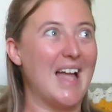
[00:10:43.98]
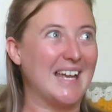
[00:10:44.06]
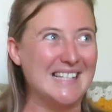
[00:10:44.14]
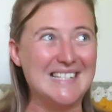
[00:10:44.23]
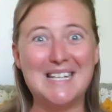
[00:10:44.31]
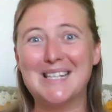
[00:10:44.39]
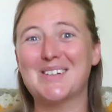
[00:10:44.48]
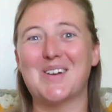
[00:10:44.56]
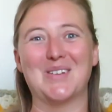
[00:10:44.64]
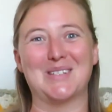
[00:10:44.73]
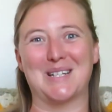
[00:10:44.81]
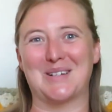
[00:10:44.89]
I can see the
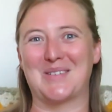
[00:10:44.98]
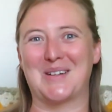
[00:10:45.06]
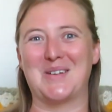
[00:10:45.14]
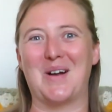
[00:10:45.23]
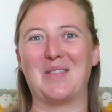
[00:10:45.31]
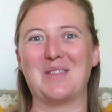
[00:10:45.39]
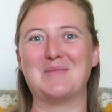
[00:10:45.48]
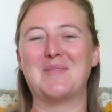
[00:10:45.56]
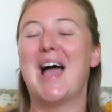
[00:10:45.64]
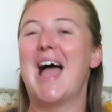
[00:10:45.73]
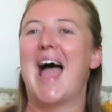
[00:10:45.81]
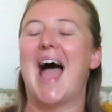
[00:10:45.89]
goals that are written on
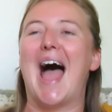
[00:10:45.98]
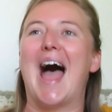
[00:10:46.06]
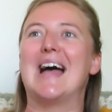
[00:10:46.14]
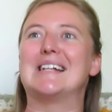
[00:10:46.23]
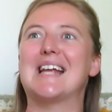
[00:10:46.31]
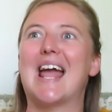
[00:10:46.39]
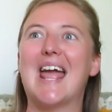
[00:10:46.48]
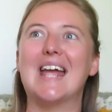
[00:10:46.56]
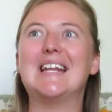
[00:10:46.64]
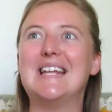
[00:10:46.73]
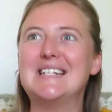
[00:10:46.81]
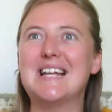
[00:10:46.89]
them, and
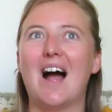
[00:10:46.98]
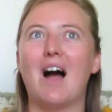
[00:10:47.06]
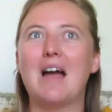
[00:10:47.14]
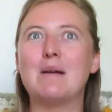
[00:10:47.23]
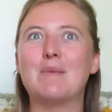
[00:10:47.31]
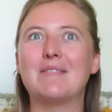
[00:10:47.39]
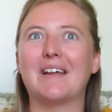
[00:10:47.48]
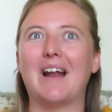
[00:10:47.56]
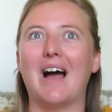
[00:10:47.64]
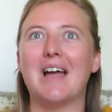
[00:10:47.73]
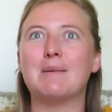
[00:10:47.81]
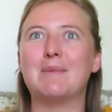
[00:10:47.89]
any time that
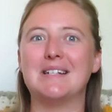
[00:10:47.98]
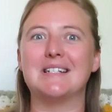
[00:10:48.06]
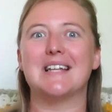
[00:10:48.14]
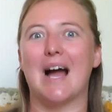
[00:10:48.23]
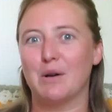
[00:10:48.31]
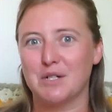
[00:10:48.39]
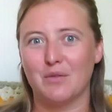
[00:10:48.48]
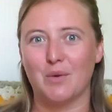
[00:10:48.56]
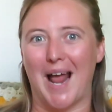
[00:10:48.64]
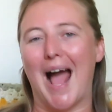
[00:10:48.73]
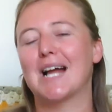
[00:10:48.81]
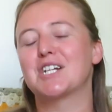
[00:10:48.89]
I am in doubt of
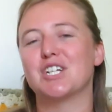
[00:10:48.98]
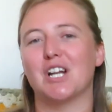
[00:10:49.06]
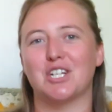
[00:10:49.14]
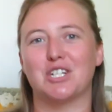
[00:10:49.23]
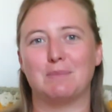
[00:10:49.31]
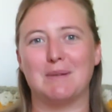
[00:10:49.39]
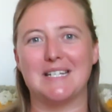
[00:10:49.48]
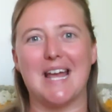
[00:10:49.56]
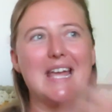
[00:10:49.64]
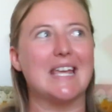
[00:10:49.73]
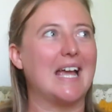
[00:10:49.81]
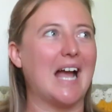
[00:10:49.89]
what action I should be
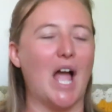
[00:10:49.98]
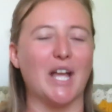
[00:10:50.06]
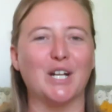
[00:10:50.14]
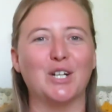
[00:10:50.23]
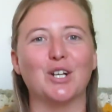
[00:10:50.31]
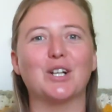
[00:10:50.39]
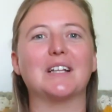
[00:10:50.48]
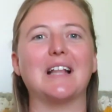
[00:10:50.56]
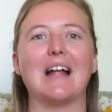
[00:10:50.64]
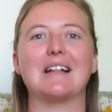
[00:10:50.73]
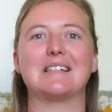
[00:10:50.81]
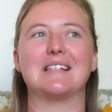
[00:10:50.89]
taking, I can look at
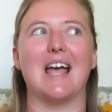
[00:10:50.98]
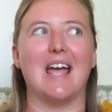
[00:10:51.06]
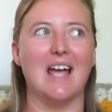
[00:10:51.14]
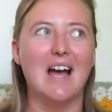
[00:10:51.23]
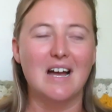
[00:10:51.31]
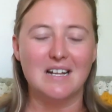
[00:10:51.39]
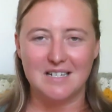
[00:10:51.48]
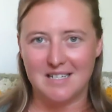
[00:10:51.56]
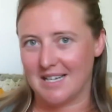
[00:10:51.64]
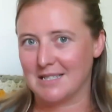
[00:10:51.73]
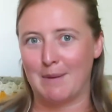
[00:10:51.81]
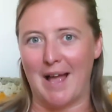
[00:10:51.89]
that and say,
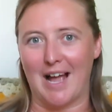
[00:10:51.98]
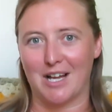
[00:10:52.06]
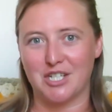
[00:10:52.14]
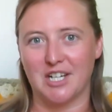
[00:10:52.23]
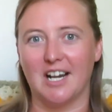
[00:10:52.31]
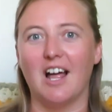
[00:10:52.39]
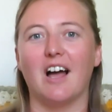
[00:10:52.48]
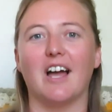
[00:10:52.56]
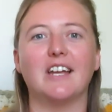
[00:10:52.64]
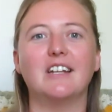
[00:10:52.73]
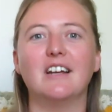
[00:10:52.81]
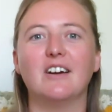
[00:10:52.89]
does my action
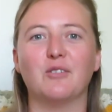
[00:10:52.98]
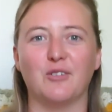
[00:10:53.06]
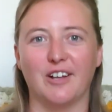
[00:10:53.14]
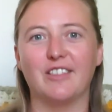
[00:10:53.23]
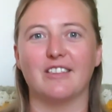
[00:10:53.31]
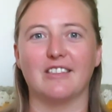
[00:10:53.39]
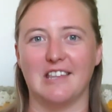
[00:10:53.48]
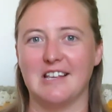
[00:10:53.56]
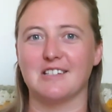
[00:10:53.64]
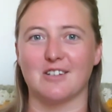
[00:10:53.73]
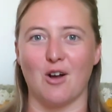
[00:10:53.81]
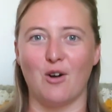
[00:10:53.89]
align with
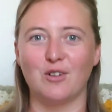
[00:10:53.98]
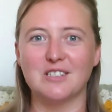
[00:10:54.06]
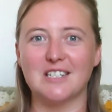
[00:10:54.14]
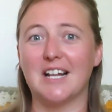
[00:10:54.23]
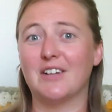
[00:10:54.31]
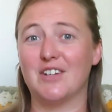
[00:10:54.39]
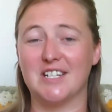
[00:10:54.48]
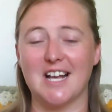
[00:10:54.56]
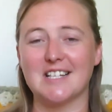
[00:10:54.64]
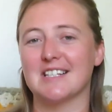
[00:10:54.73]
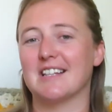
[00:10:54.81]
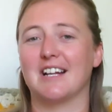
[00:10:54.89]
these goals? And if it
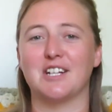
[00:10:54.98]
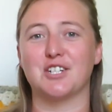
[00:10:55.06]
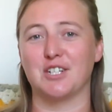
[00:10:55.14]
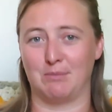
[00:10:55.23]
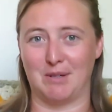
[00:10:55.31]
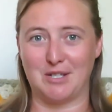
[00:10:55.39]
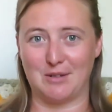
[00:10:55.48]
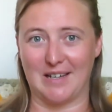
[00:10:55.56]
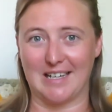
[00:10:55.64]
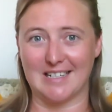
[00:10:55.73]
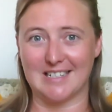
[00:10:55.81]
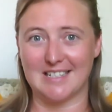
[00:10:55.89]
doesn't, then I shouldn't be
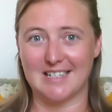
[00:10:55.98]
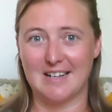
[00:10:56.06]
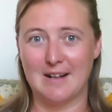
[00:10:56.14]
doing it.